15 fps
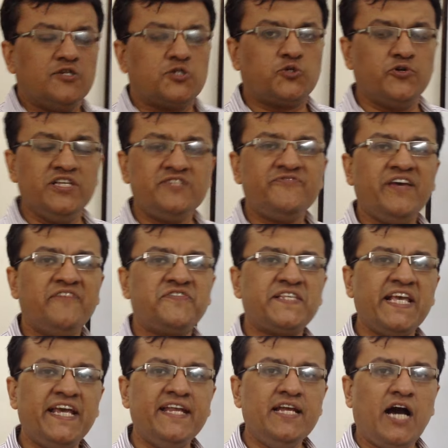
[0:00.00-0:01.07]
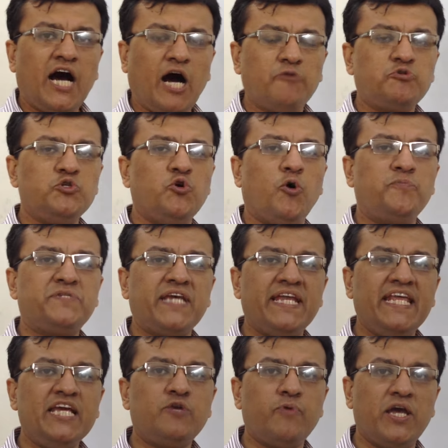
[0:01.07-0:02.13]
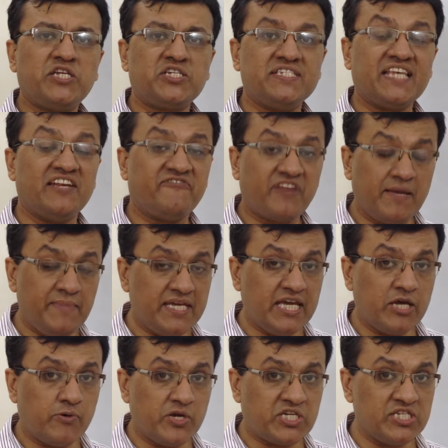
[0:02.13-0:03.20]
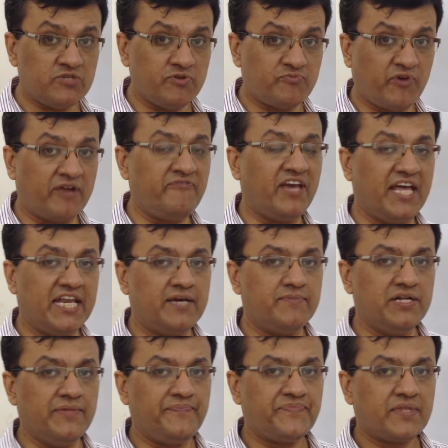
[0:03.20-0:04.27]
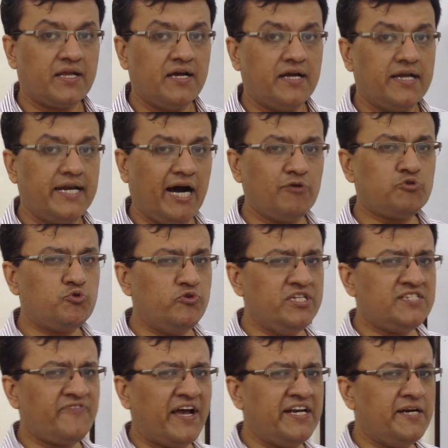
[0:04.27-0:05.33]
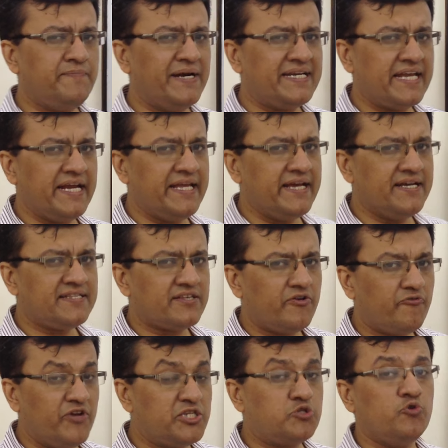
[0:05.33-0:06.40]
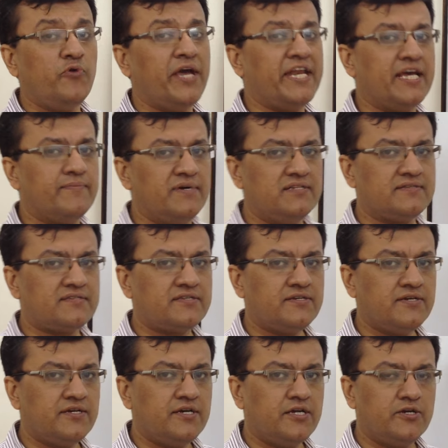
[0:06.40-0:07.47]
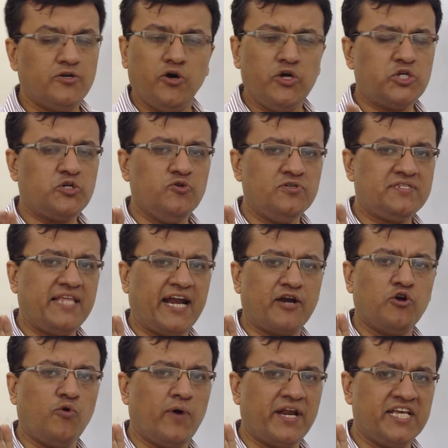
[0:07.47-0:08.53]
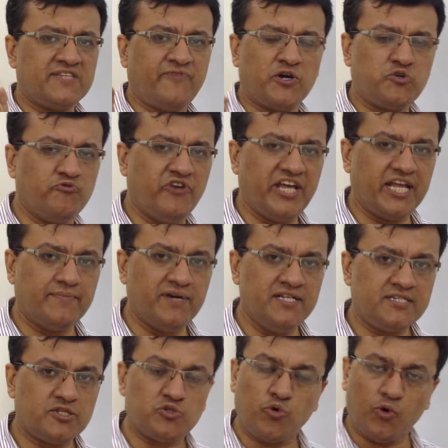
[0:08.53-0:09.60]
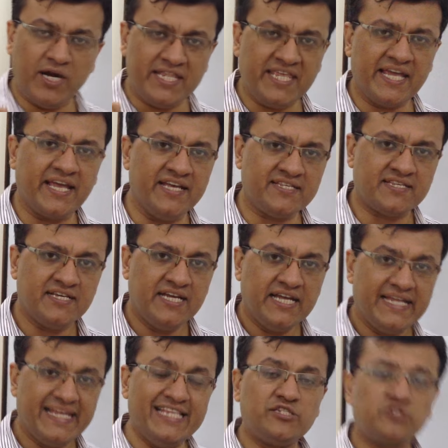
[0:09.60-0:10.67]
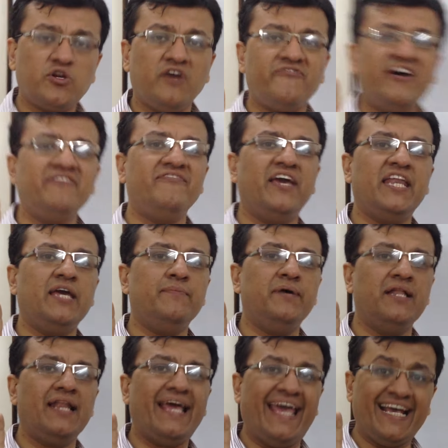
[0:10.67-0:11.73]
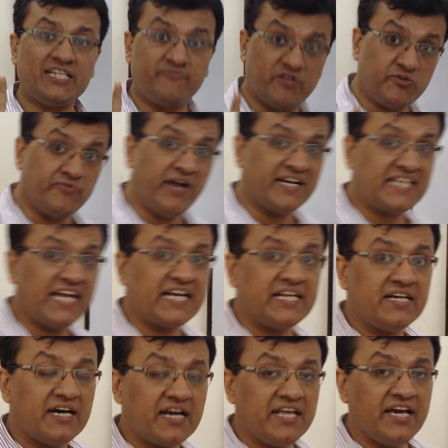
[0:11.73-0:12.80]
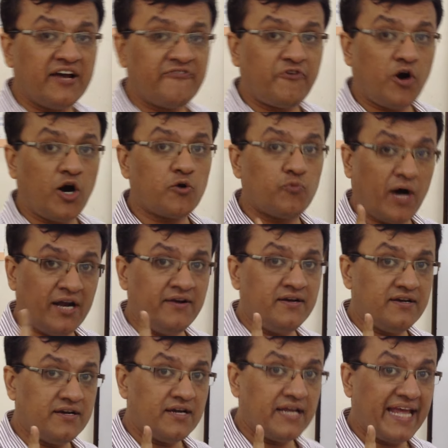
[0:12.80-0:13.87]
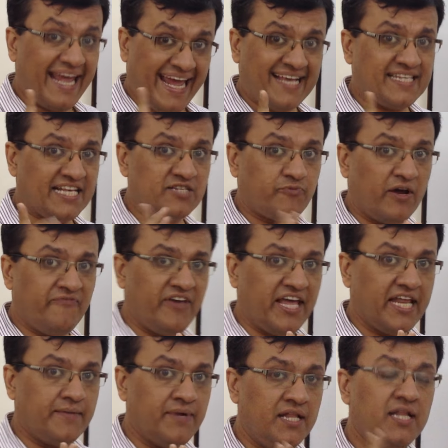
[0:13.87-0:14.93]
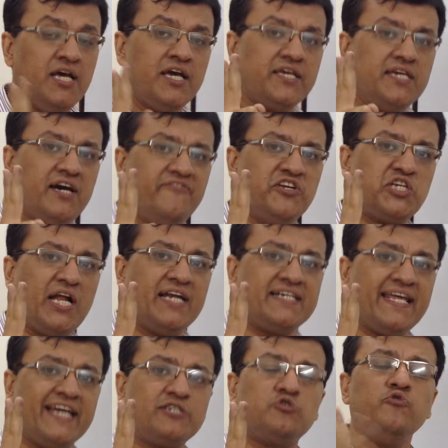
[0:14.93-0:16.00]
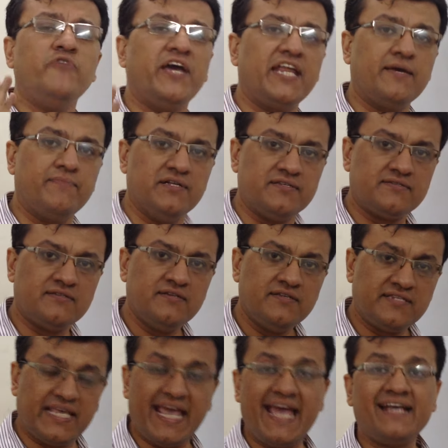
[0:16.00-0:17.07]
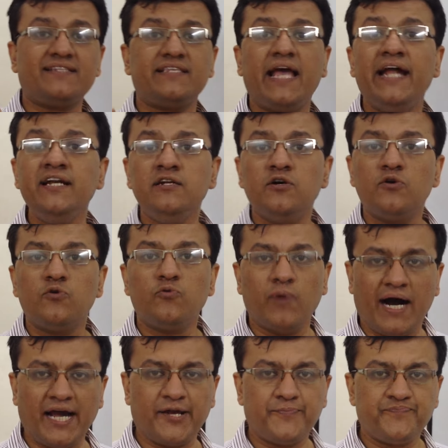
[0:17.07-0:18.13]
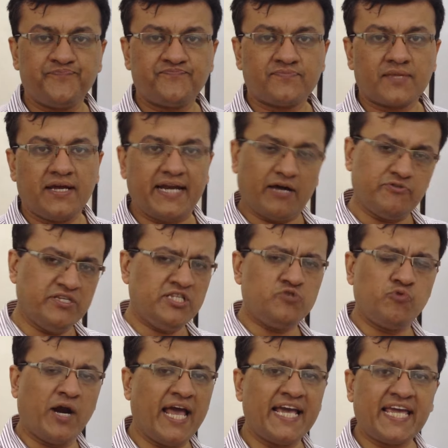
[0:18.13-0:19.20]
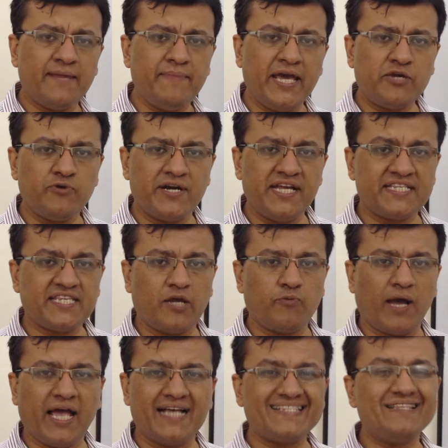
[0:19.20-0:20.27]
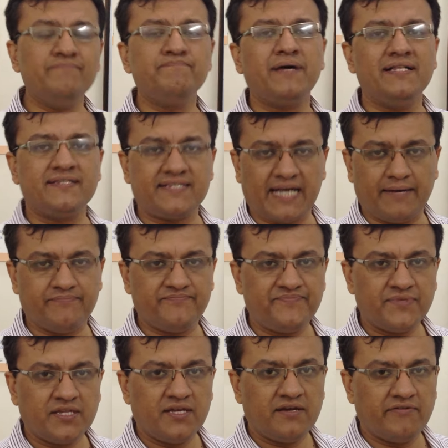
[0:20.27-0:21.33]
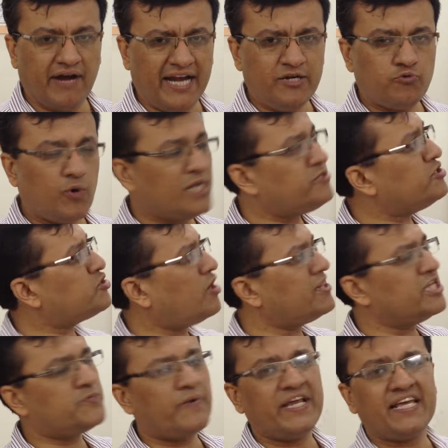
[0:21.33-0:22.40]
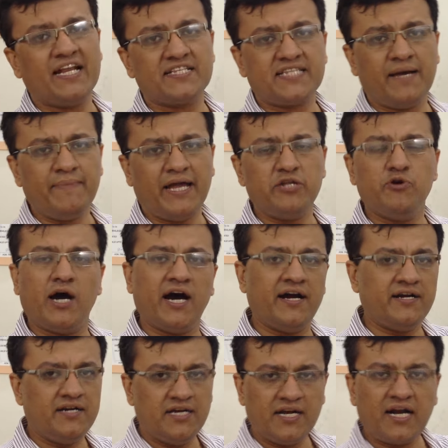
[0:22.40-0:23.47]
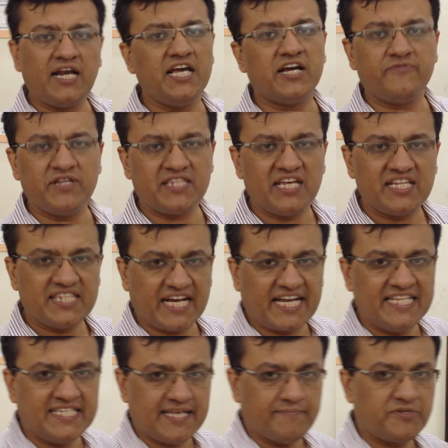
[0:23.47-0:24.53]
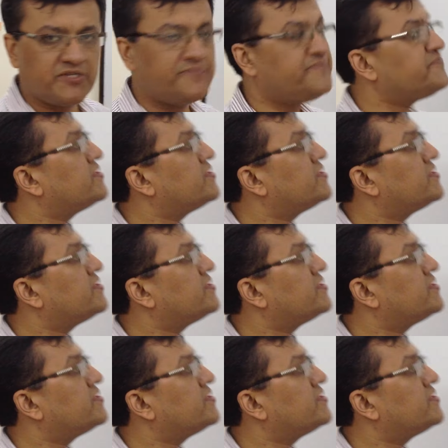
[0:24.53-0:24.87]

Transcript: Students, we have seen how to obtain equations and framing equations with one variable. Now students find it a bit tedious with two variables. No issues, there are no worries for two variables. The only thing is, instead of one variable x which we had taken earlier for one x as one variable, here we shall take two variables, say x and y. Now this is what I can make you understand via a simple sum. Right? Once you solve this particular sum and you are clear with the concepts.